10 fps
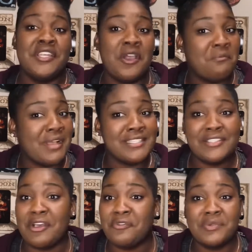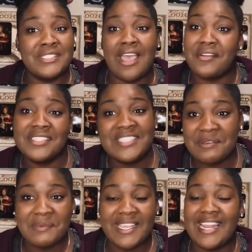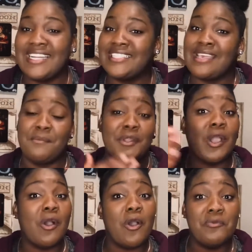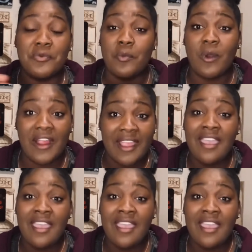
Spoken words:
myself was talking to me and I just happened to go home from work